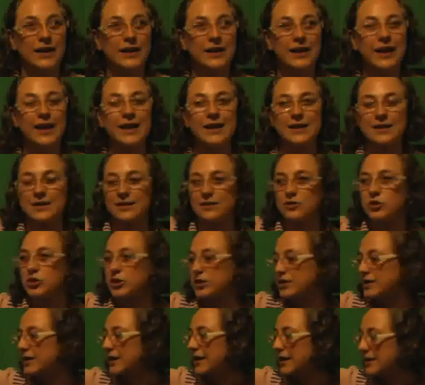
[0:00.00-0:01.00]
And that
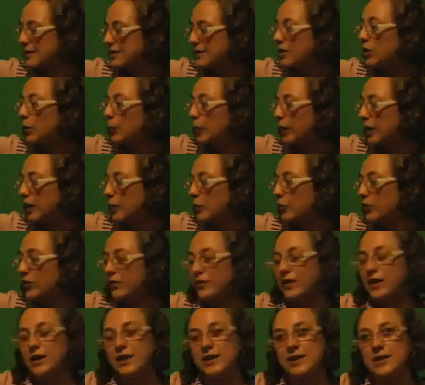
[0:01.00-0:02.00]
just is not being
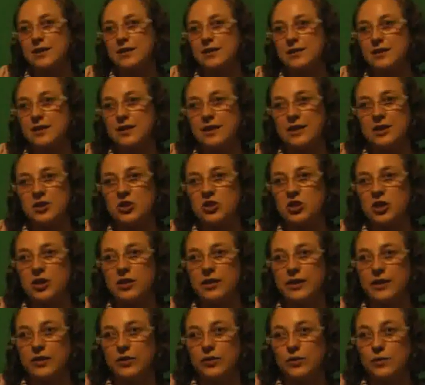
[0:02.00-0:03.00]
provided to this
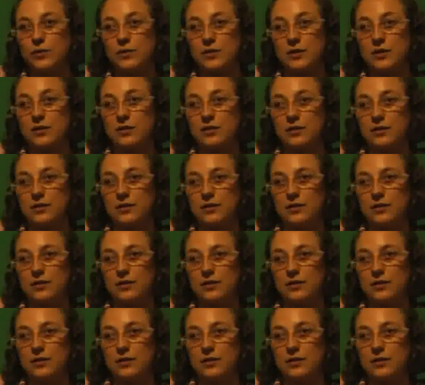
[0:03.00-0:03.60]
child.